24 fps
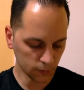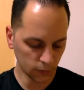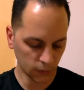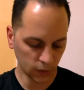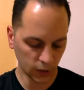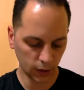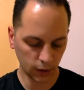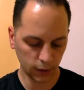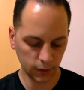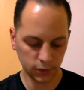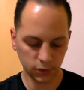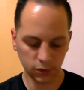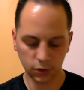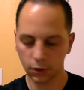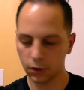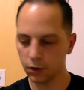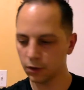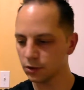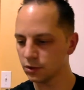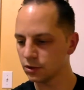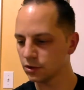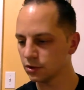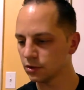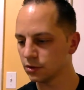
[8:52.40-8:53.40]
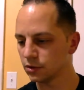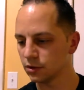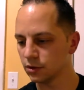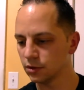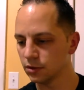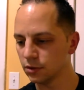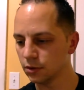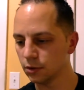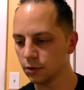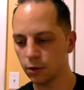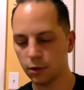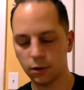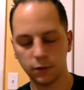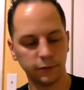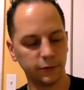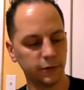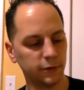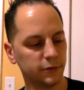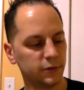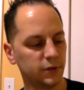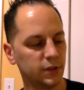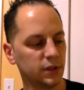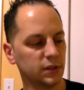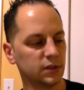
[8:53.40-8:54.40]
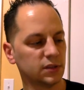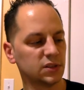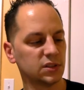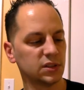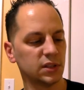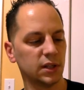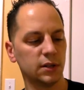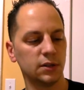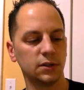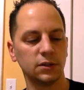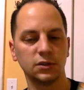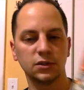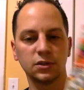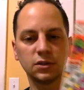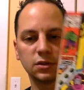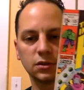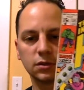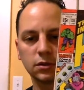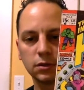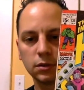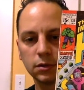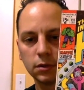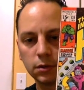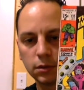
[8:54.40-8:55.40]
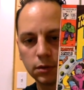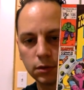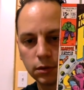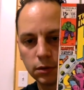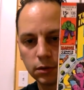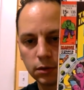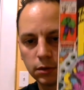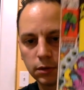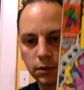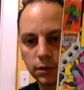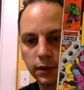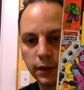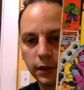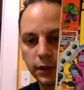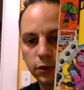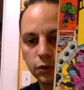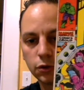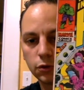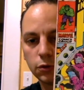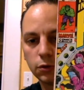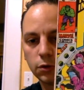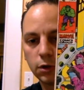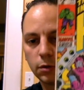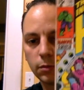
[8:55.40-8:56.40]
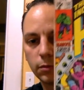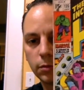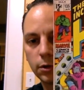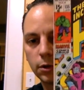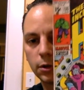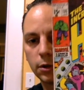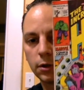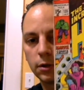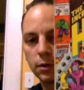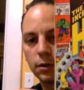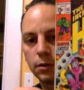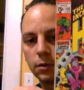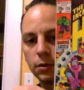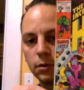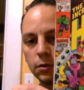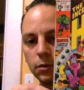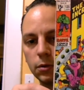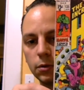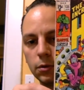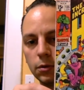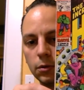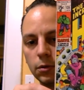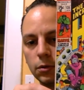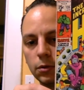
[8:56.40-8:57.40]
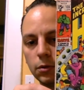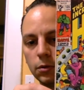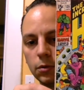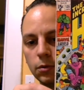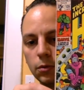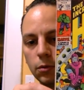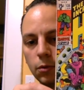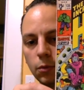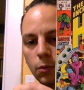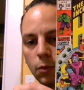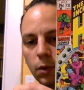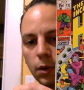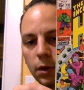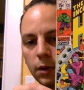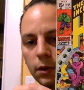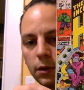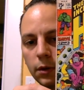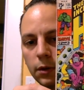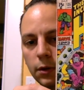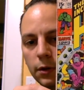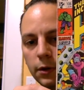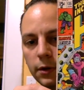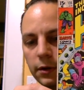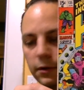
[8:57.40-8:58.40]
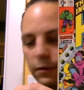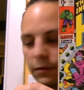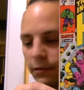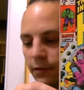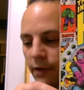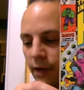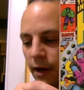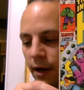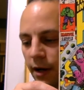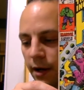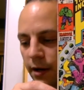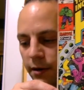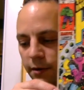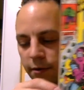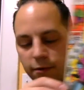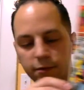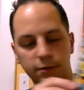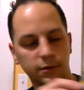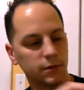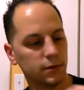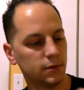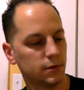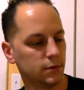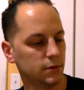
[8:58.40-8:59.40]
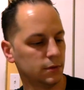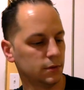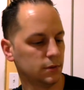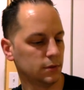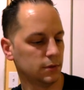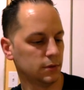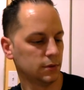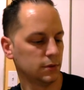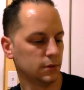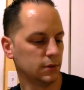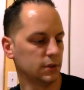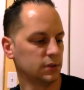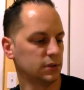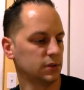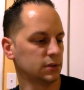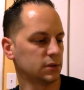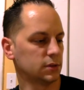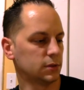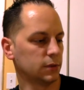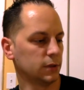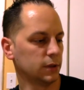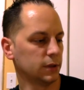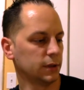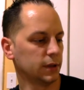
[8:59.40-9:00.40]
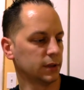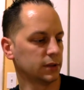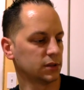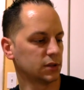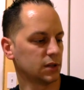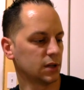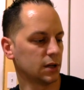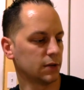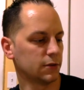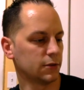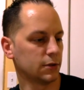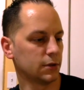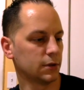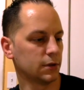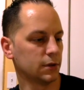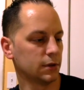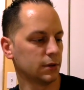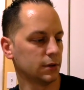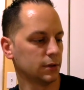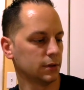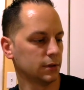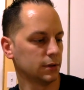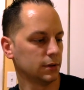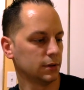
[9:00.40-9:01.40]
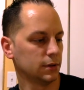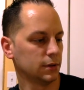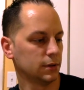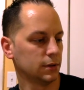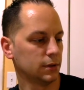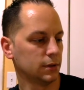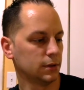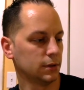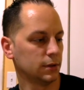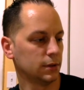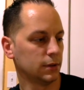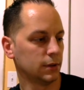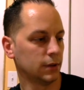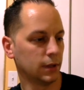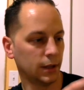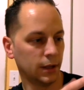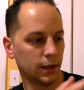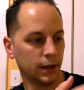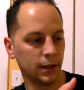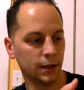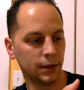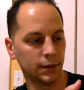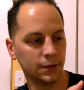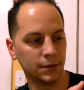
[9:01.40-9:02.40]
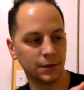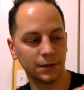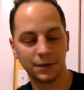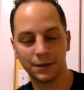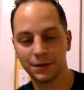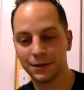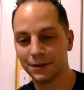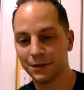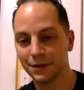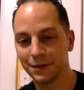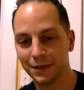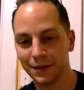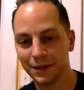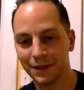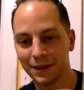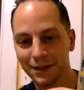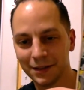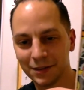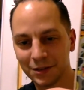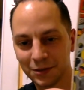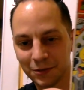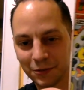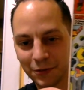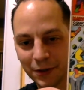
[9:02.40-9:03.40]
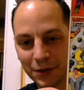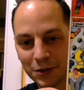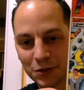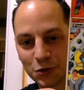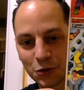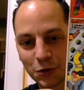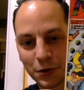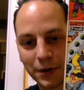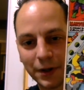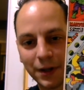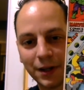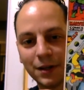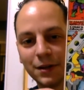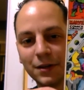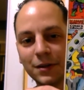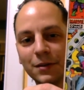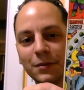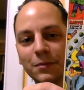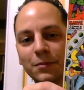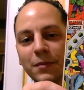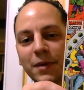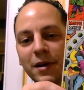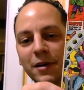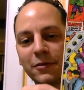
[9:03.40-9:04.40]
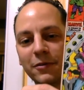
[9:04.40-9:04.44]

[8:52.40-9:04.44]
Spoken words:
Now these are all 15 centers. Issue number 135. This is a really nice cover. And it's featuring my